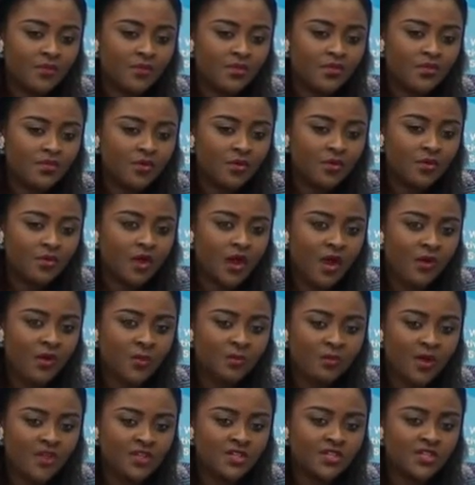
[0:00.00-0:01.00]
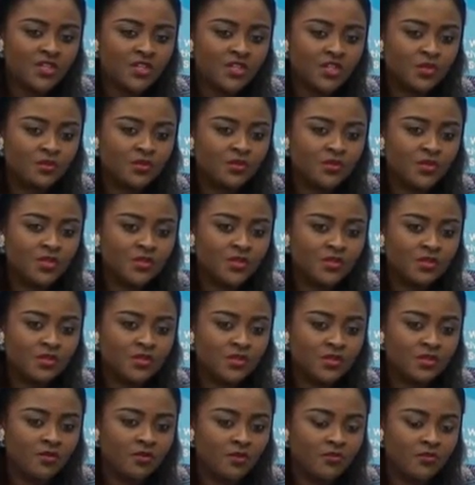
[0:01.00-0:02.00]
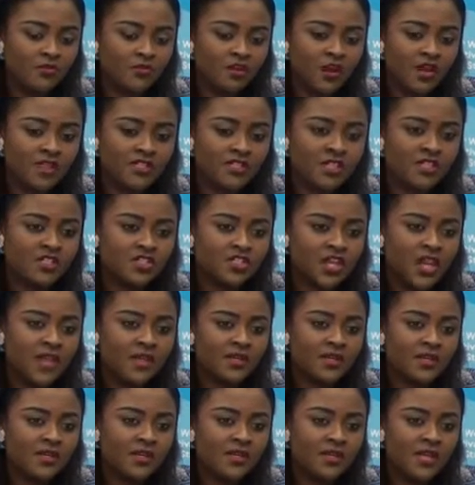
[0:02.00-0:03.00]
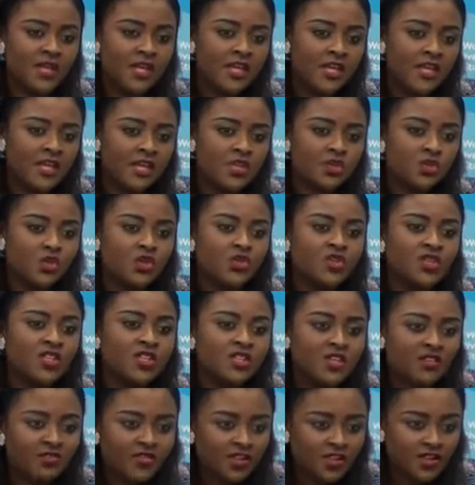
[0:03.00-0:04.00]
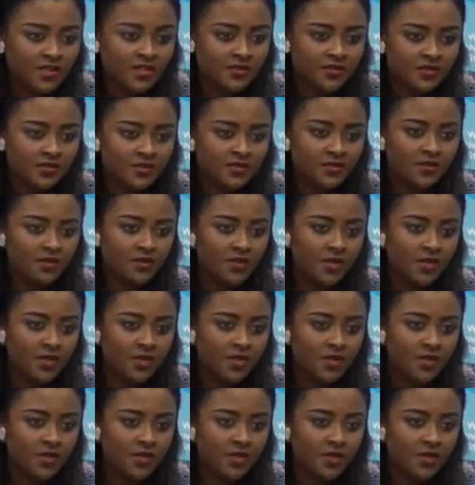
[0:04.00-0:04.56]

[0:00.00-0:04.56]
So our partnership with Russia and China is so significant